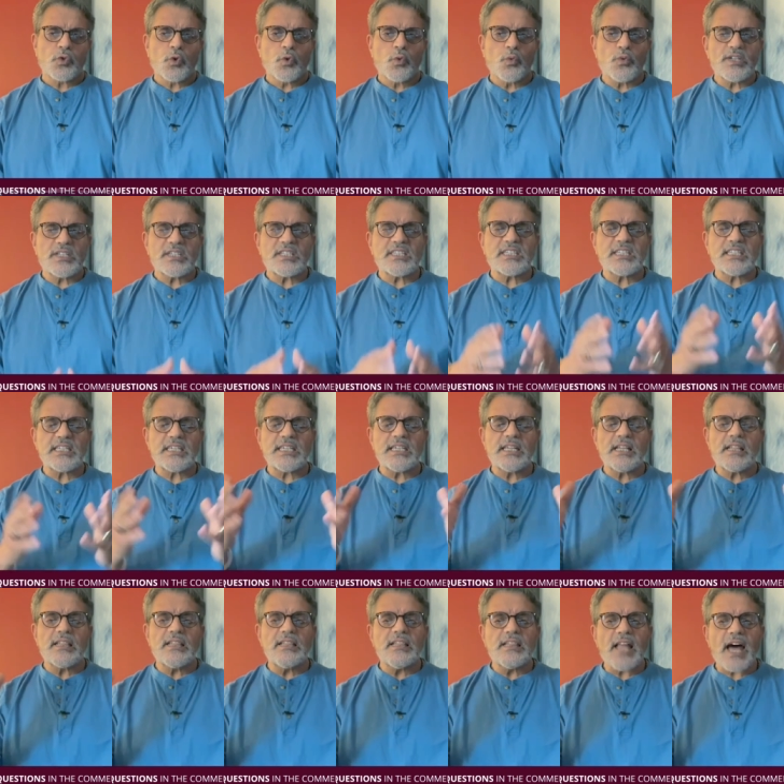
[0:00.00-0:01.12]
We see
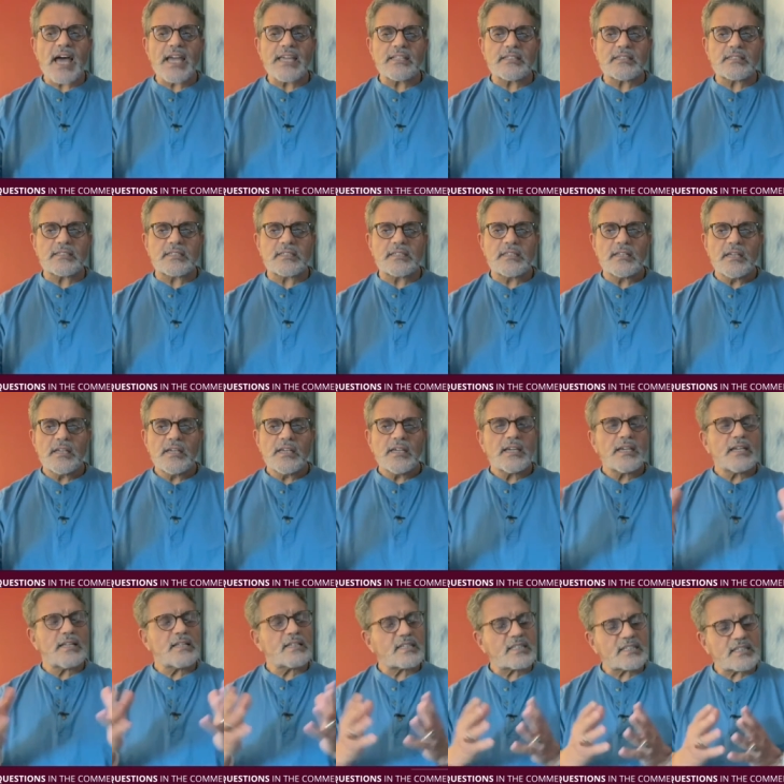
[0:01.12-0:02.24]
light
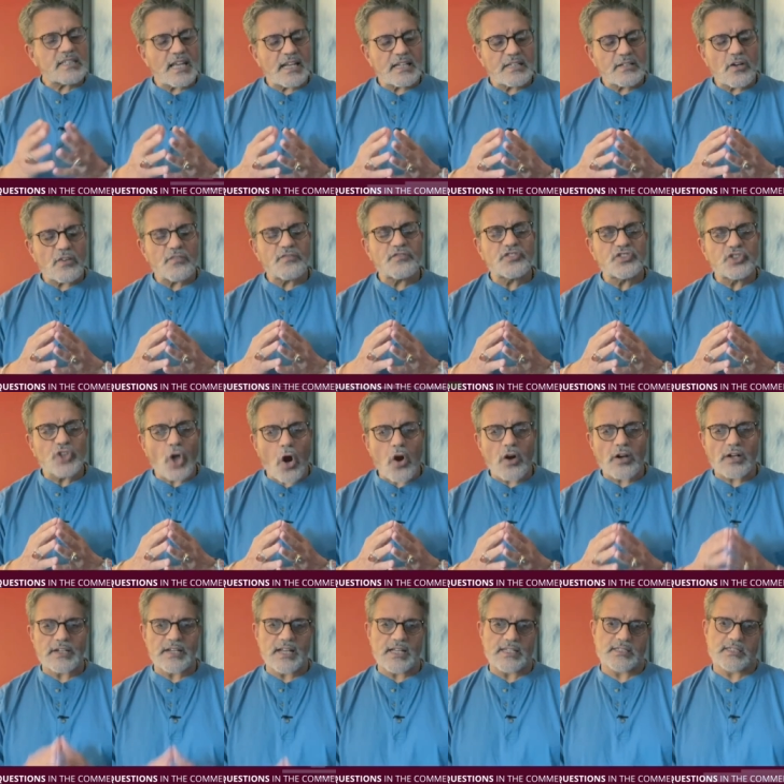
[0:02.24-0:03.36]
instead of
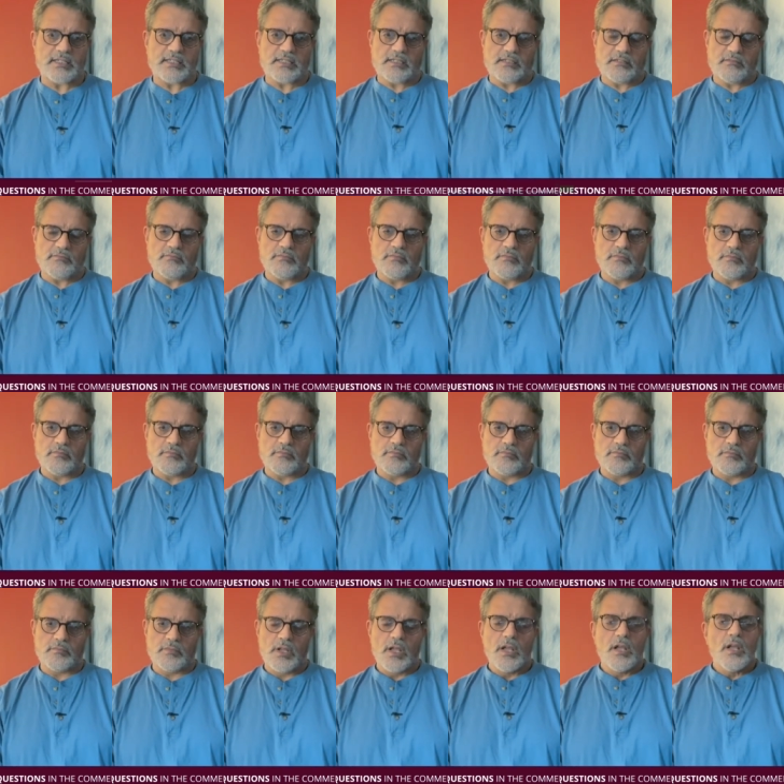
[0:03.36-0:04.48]
darkness.
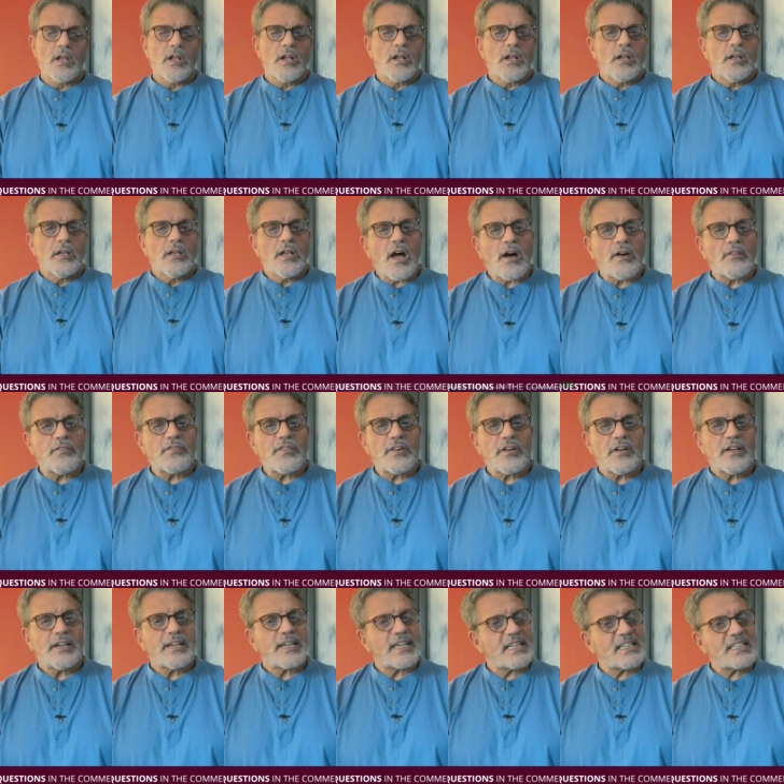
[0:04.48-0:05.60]
Love
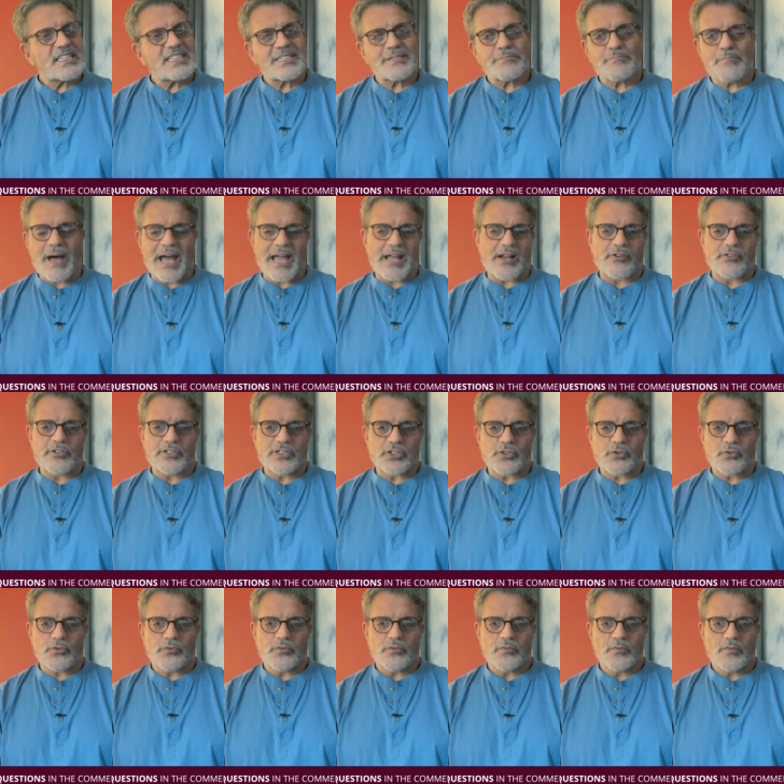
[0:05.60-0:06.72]
inspires you.
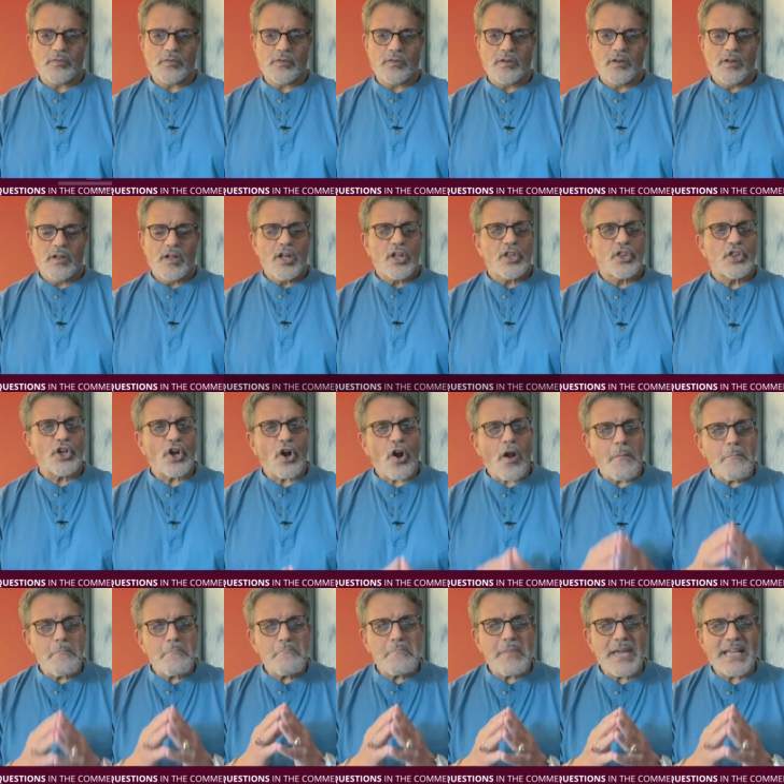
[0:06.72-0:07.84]
There are
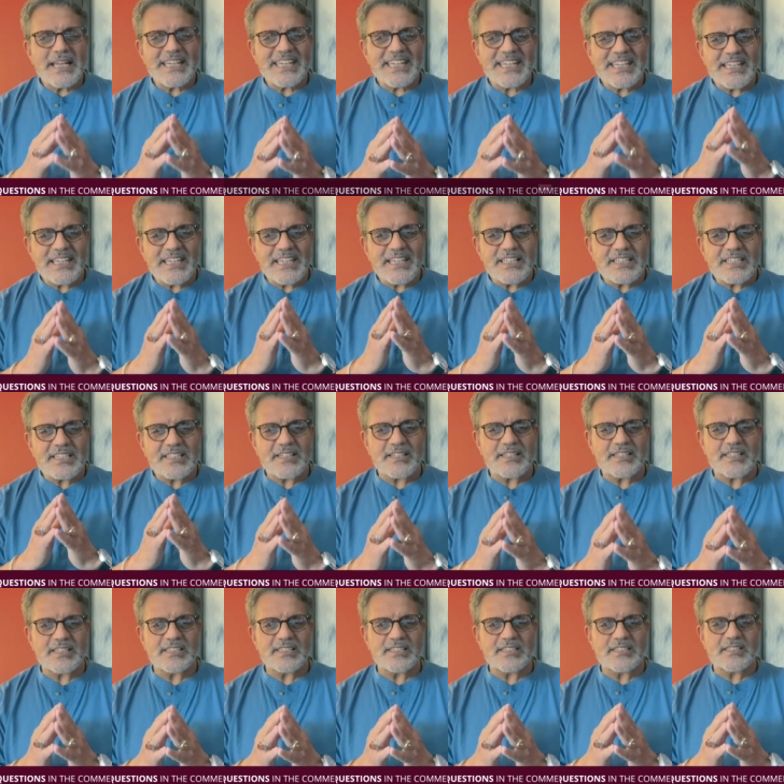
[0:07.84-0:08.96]
many
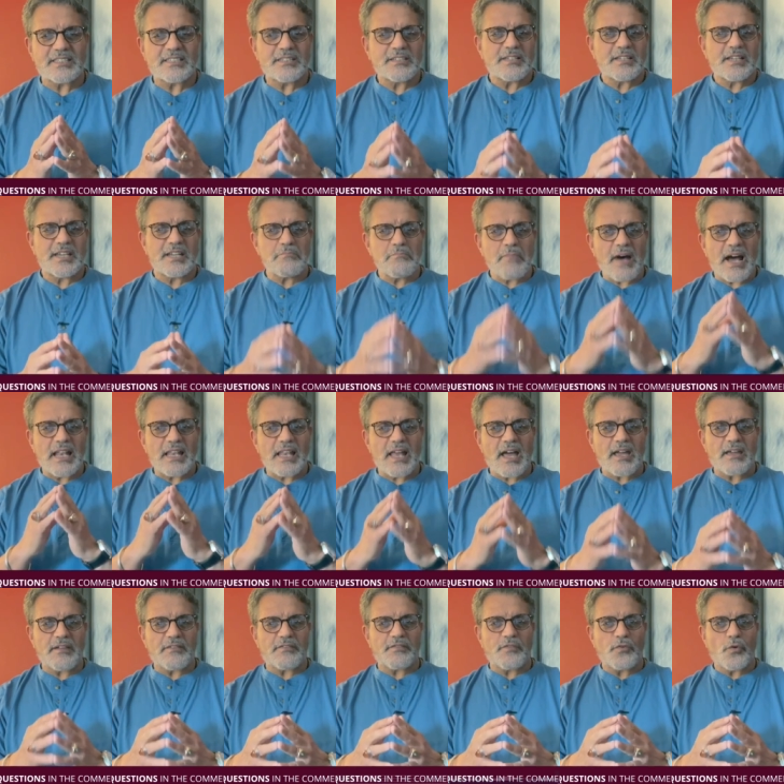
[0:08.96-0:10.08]
instances in my
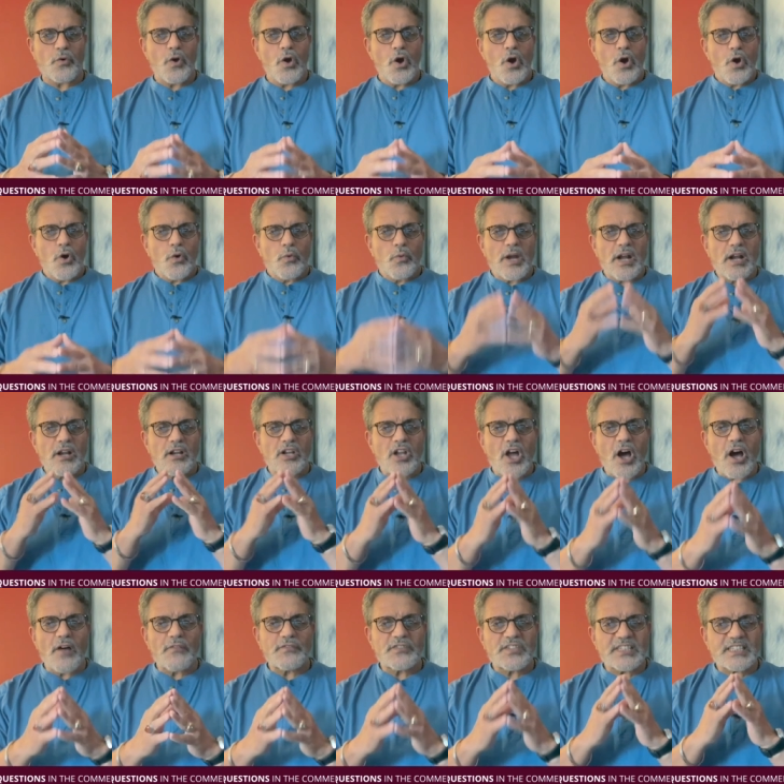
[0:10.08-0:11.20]
life where
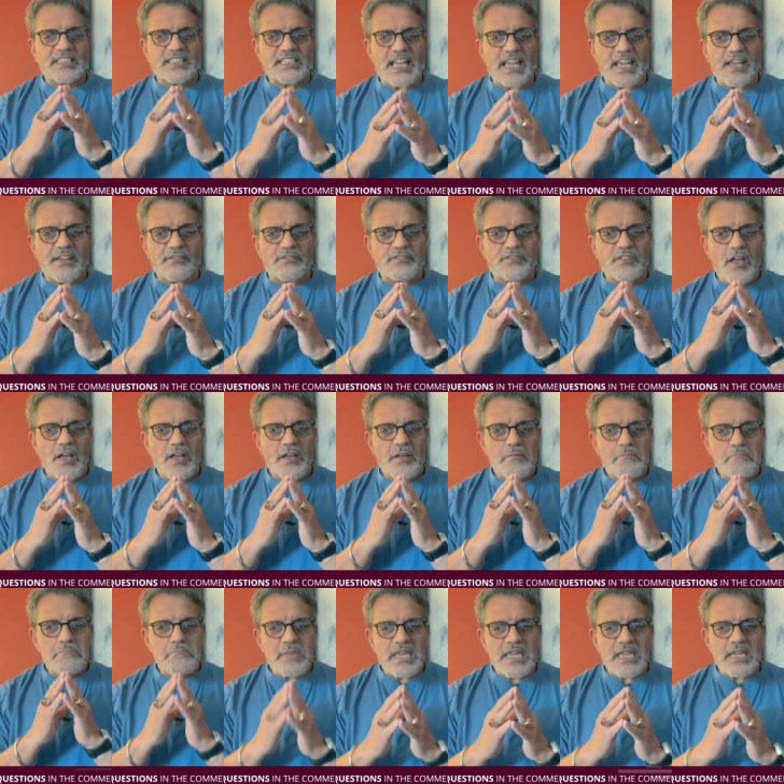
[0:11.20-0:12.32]
love saved
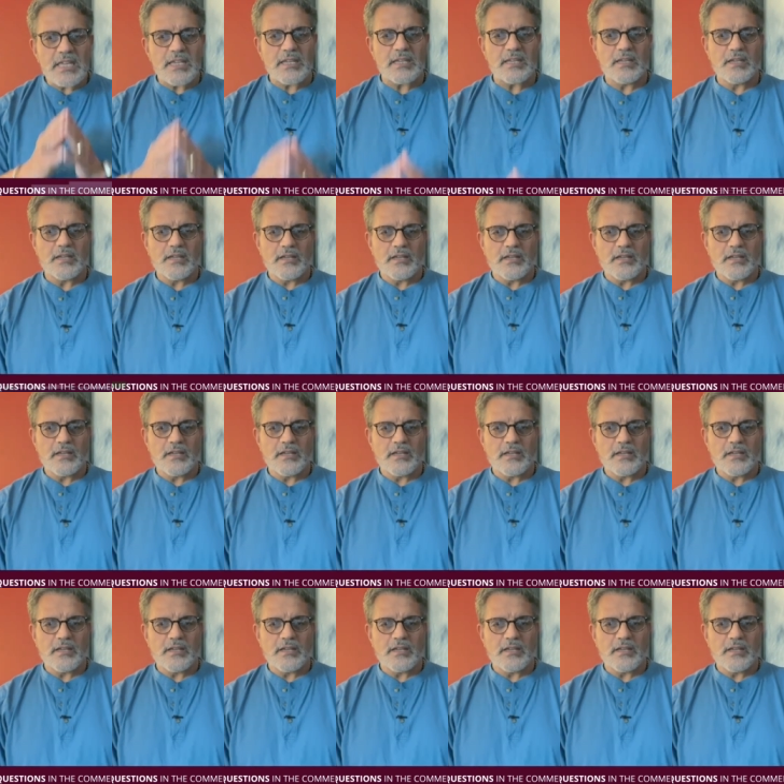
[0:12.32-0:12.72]
me.